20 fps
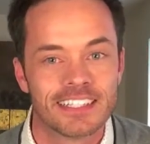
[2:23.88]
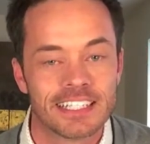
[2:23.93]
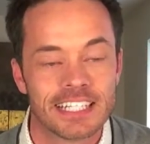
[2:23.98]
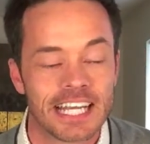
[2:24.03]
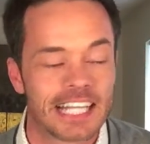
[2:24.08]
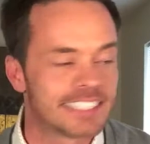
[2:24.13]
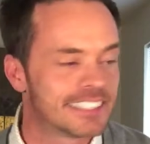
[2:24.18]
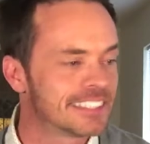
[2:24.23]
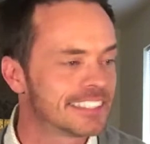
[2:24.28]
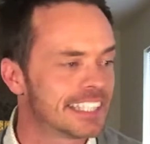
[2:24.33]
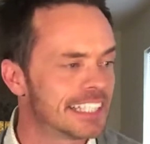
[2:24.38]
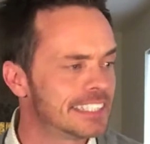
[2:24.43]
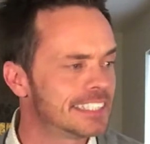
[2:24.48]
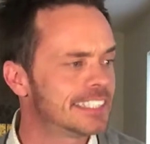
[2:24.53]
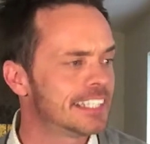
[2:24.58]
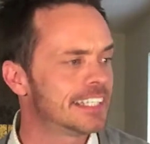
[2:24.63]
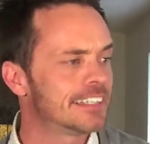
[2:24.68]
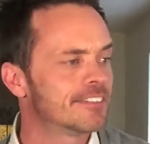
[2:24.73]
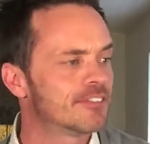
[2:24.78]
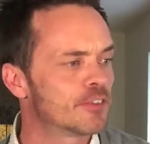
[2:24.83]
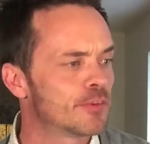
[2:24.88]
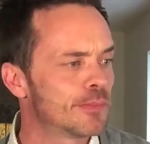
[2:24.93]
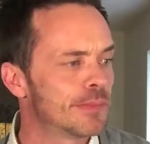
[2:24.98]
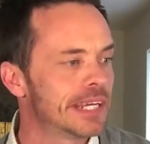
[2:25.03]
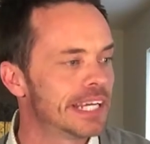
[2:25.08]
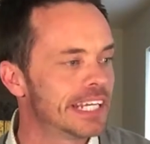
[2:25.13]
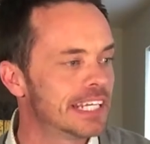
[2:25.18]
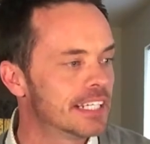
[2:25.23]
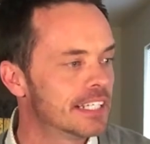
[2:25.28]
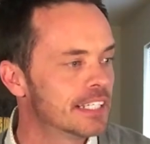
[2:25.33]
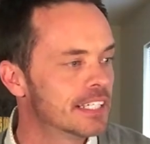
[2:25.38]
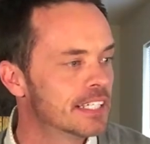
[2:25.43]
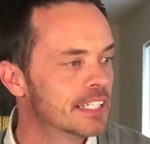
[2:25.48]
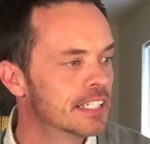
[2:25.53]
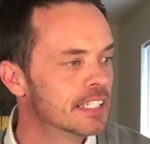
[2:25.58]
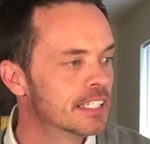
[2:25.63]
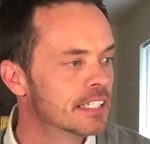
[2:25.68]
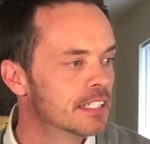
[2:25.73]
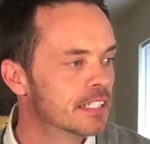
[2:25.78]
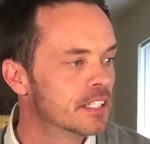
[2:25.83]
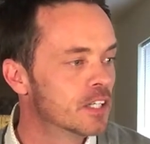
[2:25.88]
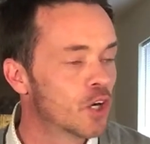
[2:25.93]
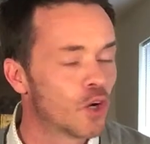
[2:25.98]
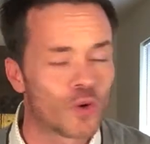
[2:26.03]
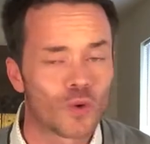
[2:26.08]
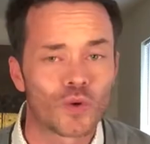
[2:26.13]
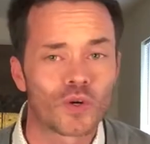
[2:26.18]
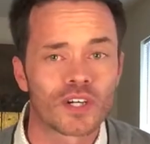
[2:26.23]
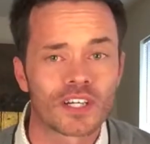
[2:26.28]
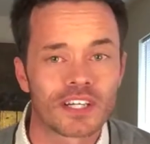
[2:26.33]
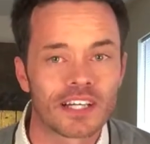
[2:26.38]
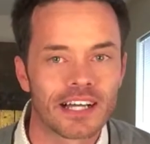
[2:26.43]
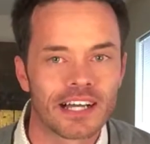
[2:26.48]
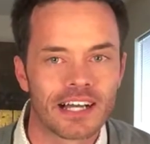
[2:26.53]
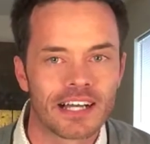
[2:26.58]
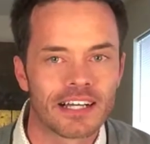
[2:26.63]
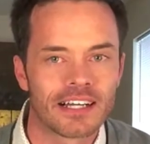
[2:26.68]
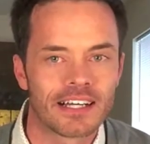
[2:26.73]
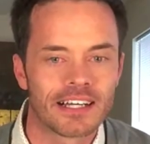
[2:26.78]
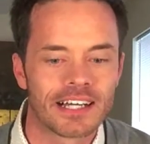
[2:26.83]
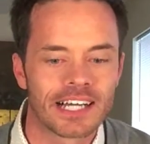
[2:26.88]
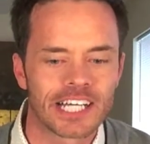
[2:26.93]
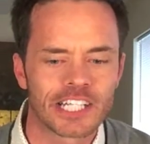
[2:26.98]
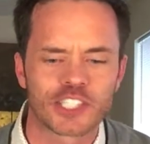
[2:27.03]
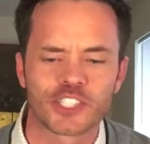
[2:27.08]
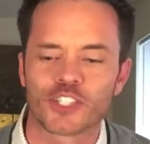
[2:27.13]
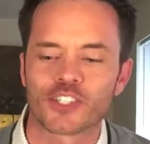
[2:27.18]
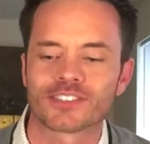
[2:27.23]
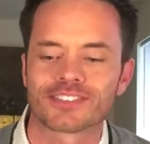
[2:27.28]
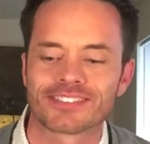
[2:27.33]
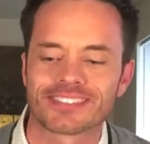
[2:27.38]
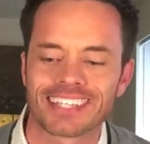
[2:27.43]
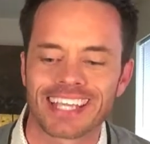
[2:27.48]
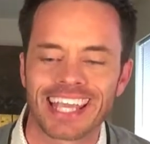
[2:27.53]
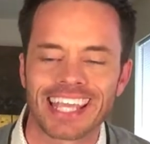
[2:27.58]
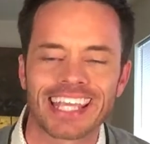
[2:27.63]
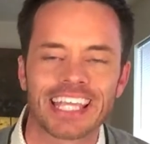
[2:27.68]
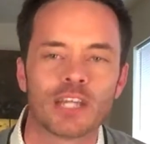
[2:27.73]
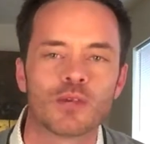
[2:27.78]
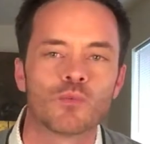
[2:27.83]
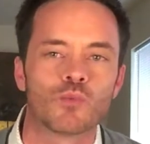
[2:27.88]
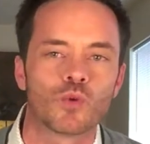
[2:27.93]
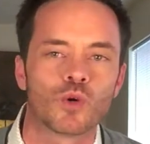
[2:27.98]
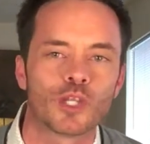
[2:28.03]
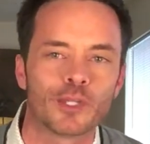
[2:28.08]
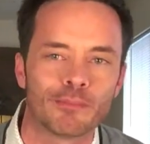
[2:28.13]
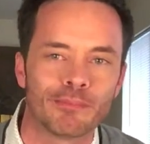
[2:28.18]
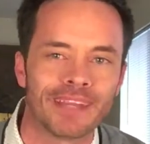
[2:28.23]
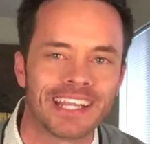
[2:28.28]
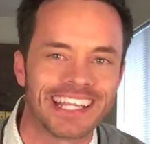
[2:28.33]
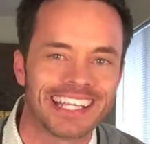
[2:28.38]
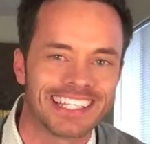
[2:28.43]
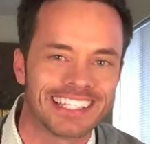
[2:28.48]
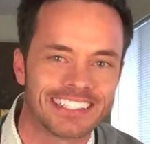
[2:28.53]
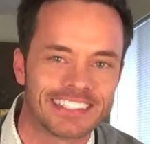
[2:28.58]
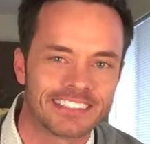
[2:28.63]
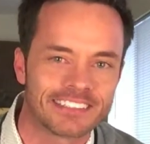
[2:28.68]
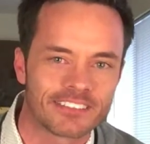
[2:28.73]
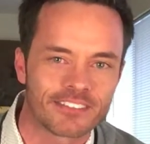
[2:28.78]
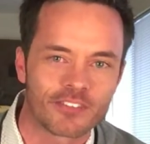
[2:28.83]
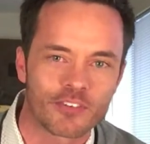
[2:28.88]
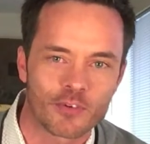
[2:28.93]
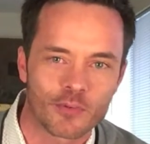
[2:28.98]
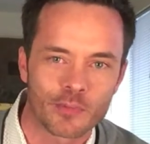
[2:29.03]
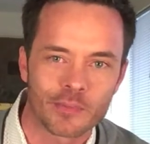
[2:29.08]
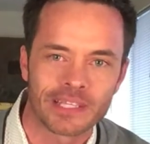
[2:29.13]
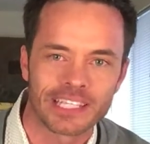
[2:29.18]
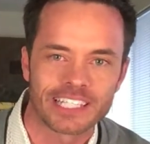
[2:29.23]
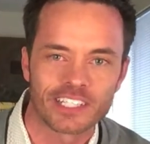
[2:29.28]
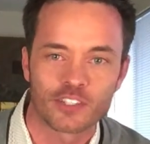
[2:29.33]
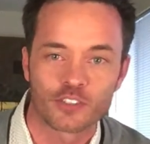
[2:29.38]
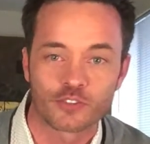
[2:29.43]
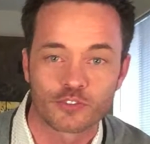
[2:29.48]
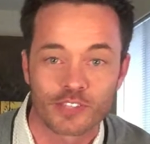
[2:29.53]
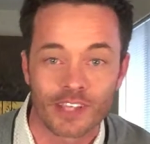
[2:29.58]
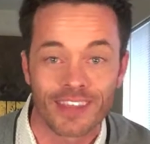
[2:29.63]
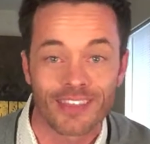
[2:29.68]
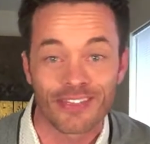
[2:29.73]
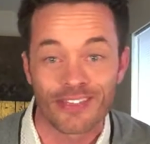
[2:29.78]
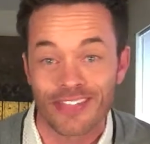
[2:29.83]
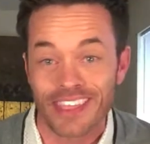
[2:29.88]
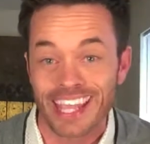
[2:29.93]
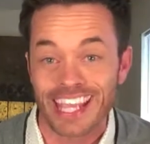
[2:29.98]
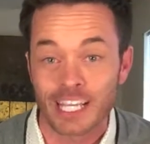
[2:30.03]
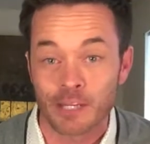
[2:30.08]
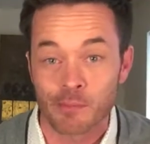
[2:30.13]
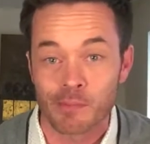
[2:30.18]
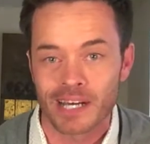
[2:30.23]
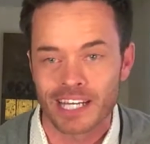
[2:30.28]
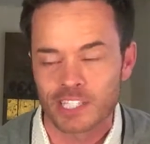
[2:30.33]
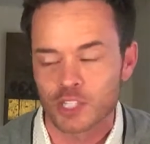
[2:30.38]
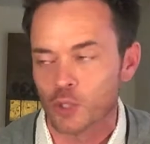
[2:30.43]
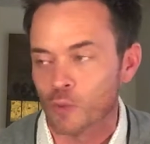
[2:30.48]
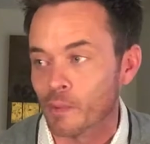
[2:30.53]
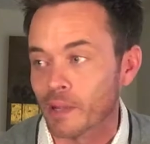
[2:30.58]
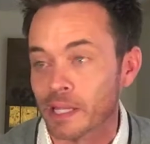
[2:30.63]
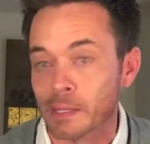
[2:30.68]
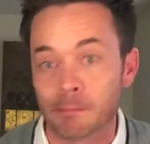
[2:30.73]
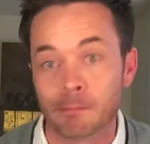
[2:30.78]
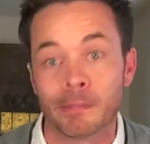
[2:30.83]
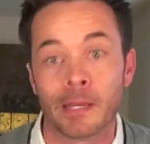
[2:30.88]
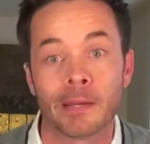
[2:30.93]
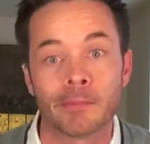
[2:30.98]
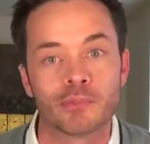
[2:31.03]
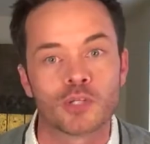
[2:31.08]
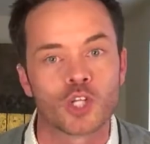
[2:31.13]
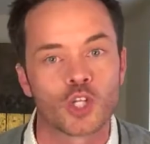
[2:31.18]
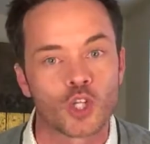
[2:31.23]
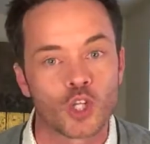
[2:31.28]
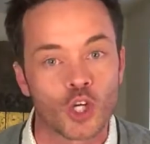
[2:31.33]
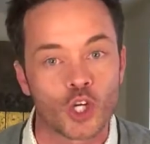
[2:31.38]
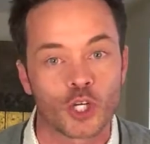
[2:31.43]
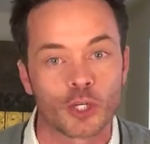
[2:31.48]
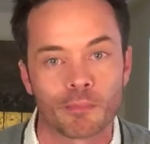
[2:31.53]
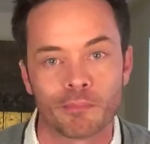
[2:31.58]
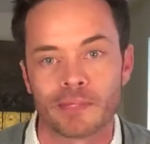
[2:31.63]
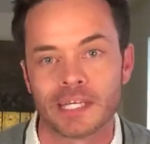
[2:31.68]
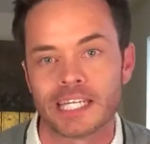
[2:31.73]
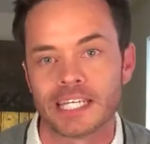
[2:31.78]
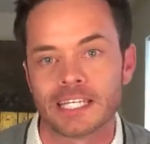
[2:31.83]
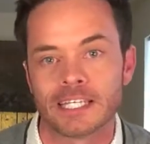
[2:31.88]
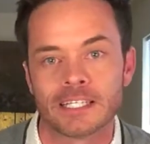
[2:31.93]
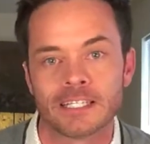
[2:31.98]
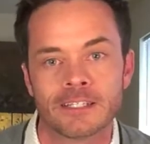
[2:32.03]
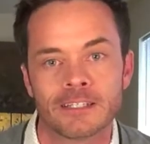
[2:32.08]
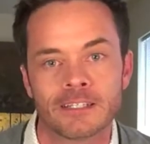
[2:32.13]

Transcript: It's easy for me, or I should say, it would be easy for me to sit and think about the way people look at me,